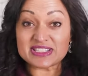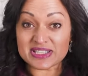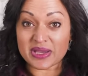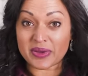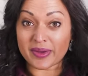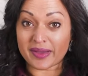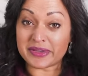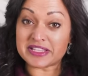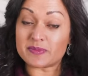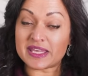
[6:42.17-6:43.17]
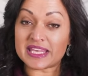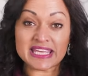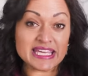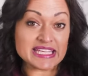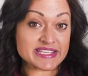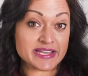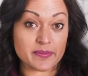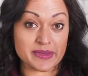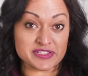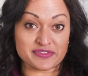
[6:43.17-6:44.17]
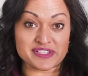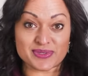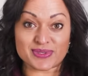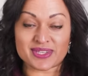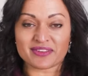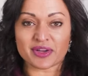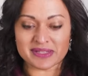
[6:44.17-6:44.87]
So I'm going to be heating up my toffee sauce. I've got